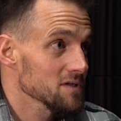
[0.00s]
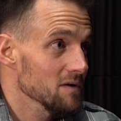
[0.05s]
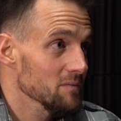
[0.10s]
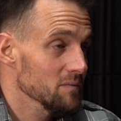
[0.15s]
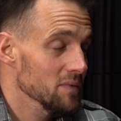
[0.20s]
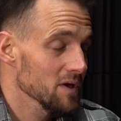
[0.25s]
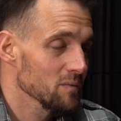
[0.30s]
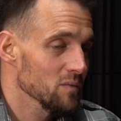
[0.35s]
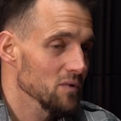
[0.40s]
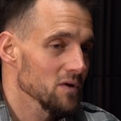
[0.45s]
some
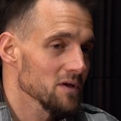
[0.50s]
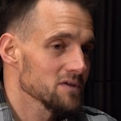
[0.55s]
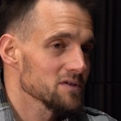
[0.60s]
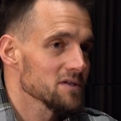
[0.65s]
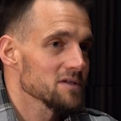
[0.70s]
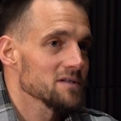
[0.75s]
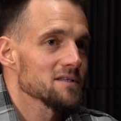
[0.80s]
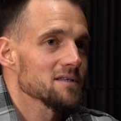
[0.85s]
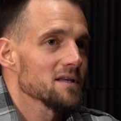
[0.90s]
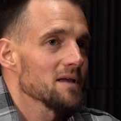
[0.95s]
people,
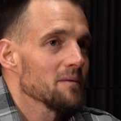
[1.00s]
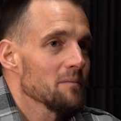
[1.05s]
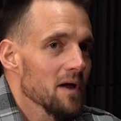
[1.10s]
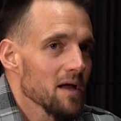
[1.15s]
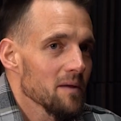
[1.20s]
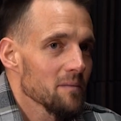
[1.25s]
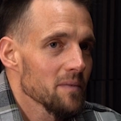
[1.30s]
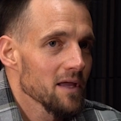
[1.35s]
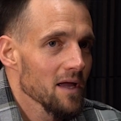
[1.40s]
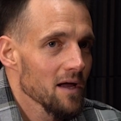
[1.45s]
it
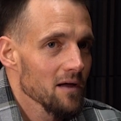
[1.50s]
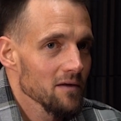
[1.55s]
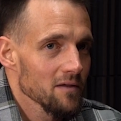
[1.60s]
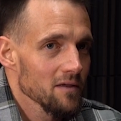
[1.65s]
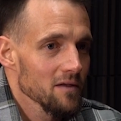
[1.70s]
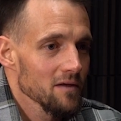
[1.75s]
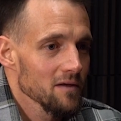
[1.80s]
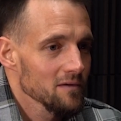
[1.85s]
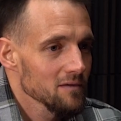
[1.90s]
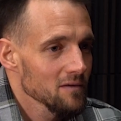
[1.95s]
might be out of
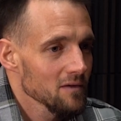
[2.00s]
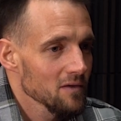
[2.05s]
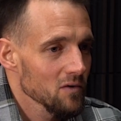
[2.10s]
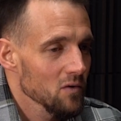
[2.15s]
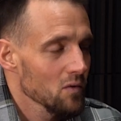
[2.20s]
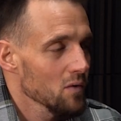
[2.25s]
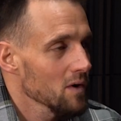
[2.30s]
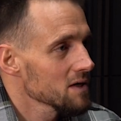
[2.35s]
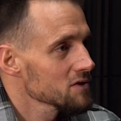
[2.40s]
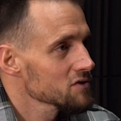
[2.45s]
the
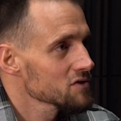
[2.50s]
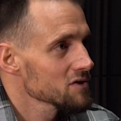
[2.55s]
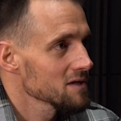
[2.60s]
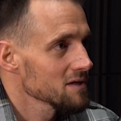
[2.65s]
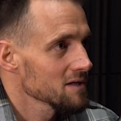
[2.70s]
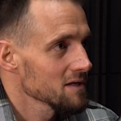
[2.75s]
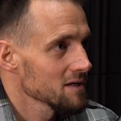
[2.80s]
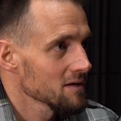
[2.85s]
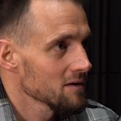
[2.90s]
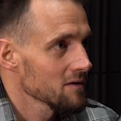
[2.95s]

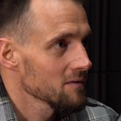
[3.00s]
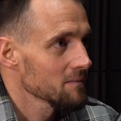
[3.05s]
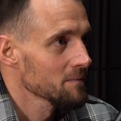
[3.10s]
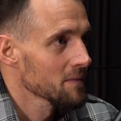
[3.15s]
question,